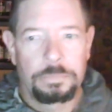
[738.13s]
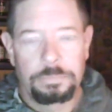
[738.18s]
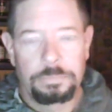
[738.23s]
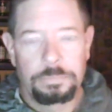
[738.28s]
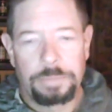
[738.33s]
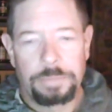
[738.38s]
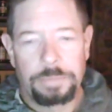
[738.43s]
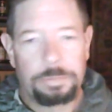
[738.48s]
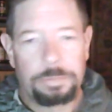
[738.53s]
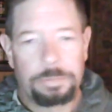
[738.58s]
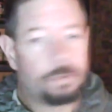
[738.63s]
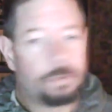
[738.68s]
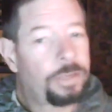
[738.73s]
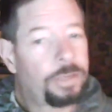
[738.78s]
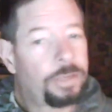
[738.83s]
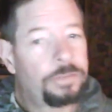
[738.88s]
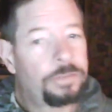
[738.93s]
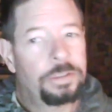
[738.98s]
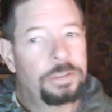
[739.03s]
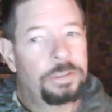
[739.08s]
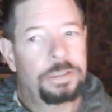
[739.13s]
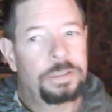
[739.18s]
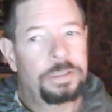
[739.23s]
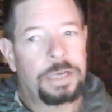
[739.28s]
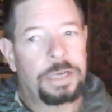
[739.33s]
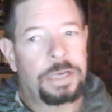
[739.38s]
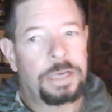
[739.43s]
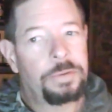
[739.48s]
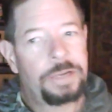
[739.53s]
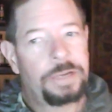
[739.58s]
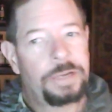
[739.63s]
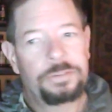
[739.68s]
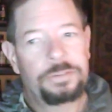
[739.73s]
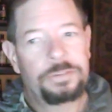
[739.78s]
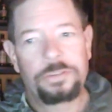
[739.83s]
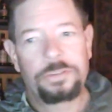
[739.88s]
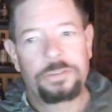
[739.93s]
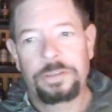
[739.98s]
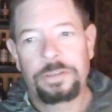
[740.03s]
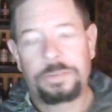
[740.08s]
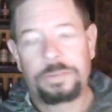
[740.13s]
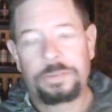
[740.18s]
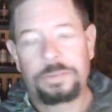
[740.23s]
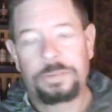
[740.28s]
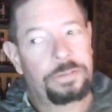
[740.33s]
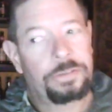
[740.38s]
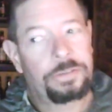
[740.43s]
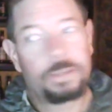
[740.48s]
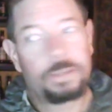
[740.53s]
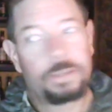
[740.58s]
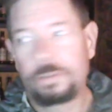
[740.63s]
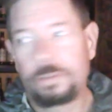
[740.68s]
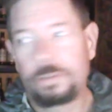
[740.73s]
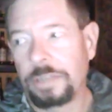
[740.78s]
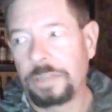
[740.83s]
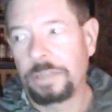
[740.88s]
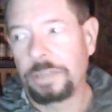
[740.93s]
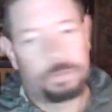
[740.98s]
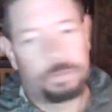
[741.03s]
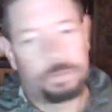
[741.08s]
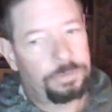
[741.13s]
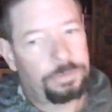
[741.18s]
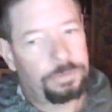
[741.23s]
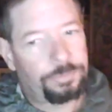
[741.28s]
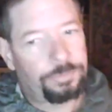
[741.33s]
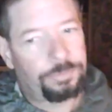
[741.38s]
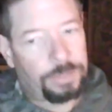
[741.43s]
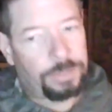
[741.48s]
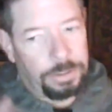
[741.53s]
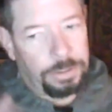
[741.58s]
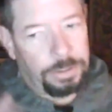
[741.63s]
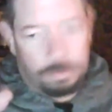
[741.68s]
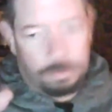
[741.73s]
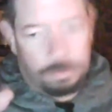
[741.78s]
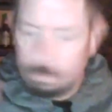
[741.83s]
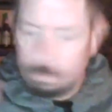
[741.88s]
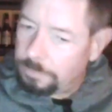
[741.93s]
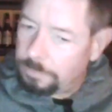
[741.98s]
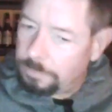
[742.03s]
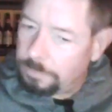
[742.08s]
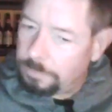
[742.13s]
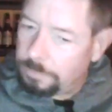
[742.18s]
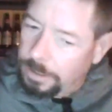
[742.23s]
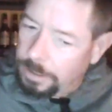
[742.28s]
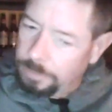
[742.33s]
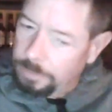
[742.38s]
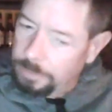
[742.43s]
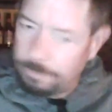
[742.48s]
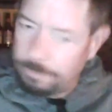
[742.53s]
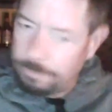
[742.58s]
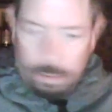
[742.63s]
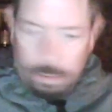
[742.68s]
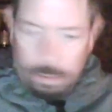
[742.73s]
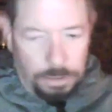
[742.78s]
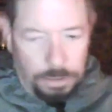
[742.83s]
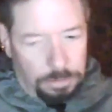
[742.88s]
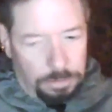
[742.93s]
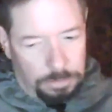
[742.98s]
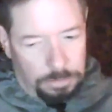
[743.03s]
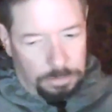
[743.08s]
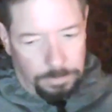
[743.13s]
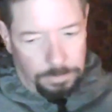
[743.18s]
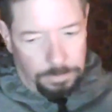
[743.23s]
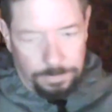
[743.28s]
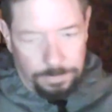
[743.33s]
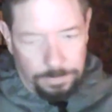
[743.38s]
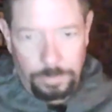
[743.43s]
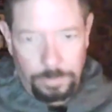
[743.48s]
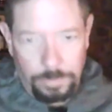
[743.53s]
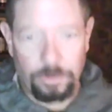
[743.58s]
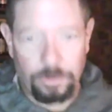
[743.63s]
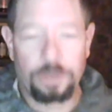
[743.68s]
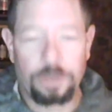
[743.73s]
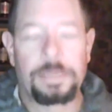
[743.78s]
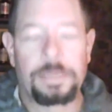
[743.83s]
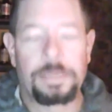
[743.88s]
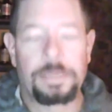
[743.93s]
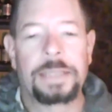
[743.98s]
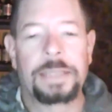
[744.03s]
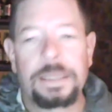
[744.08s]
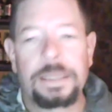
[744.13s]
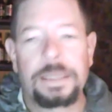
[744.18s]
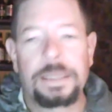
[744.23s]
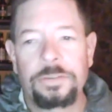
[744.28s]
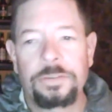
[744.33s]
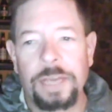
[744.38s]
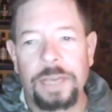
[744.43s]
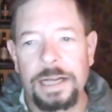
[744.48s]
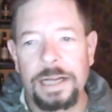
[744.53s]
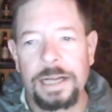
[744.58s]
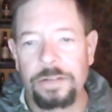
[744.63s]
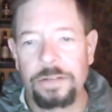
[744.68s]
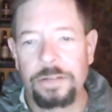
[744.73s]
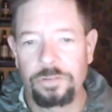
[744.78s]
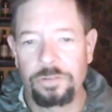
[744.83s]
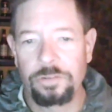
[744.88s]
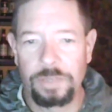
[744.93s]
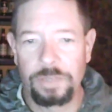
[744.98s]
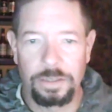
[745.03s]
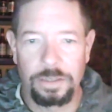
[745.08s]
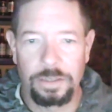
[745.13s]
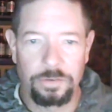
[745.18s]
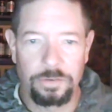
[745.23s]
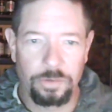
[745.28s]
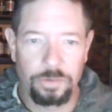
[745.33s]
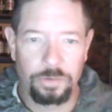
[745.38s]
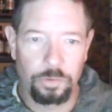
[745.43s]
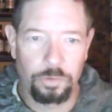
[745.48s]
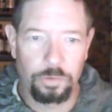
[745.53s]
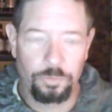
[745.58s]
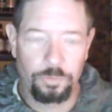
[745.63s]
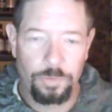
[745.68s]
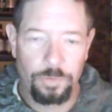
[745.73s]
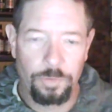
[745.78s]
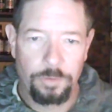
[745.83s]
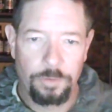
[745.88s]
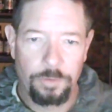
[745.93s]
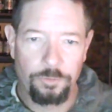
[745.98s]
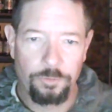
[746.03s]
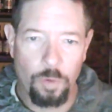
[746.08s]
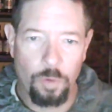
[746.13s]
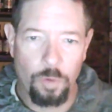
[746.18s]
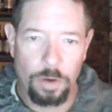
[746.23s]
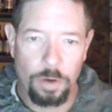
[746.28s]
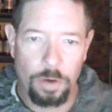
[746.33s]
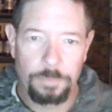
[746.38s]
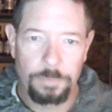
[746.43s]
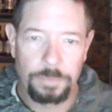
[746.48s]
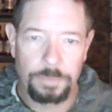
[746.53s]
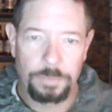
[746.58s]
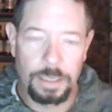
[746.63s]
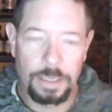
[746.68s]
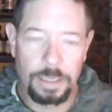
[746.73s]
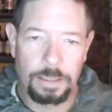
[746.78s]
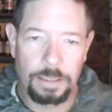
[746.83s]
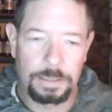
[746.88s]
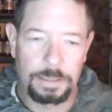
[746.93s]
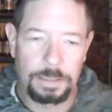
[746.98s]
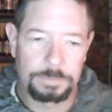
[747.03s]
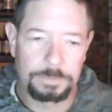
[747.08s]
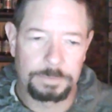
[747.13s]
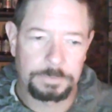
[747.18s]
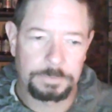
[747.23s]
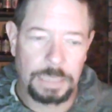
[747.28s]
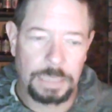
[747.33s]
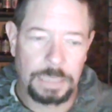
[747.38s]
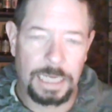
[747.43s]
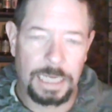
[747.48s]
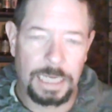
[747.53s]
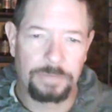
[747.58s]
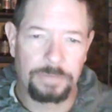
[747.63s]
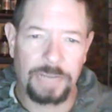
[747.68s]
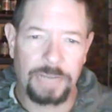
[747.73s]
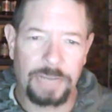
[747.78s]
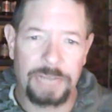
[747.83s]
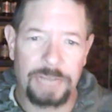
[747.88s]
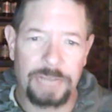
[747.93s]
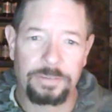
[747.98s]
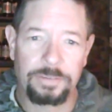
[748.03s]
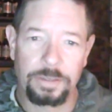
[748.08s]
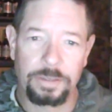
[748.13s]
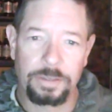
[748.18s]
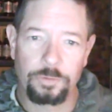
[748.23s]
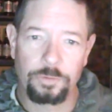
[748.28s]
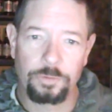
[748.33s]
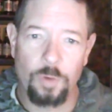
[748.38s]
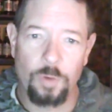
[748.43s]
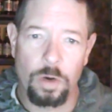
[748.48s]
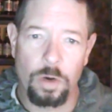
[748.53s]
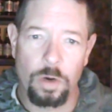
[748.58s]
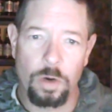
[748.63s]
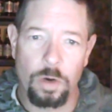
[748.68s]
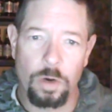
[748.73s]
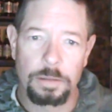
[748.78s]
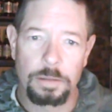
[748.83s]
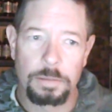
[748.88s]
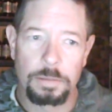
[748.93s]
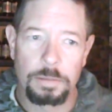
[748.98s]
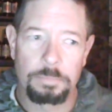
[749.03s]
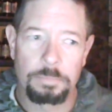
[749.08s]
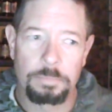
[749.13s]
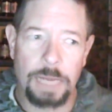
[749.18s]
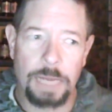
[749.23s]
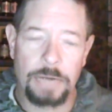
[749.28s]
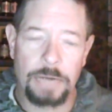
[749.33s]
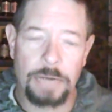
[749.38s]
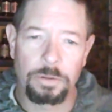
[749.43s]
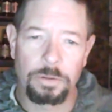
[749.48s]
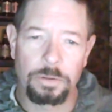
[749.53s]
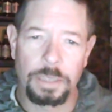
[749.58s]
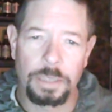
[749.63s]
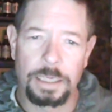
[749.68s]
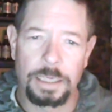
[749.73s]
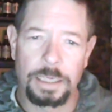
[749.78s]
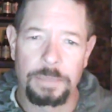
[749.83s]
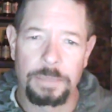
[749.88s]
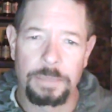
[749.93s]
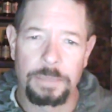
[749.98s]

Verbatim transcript: people are touchy. You got to watch it, Jason. They're touchy, like real funny, funny, funny. We talked about that in the psychology videos, those for uh, um, Hans Eysenck's four model uh,